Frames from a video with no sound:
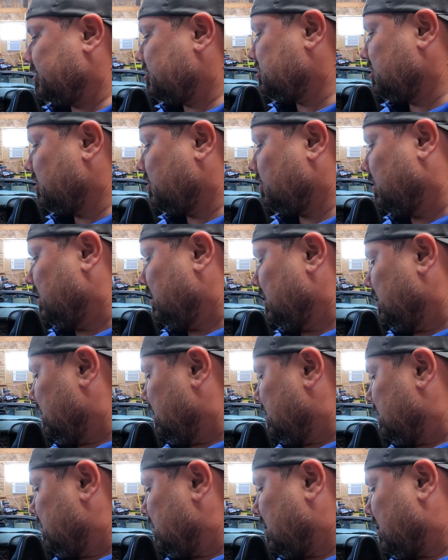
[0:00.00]
So
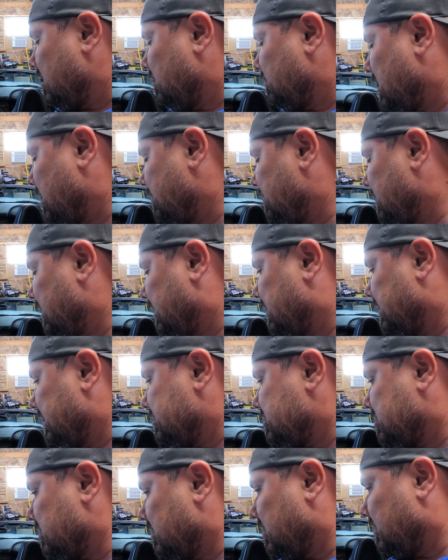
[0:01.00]
I'm not gonna
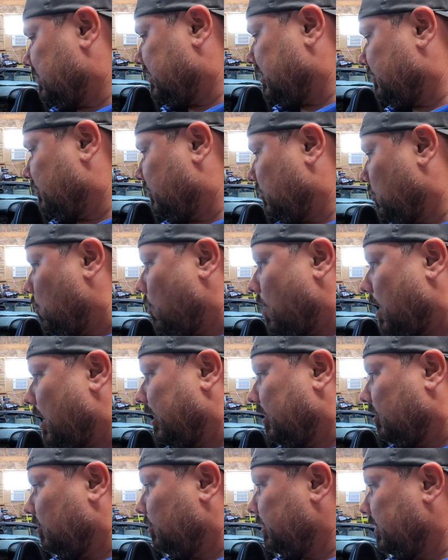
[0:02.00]
start on that for a
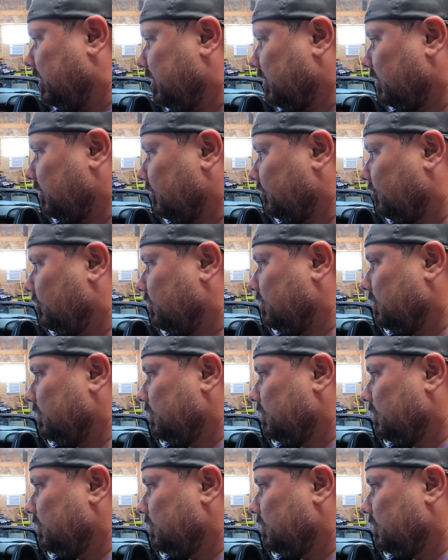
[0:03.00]
while because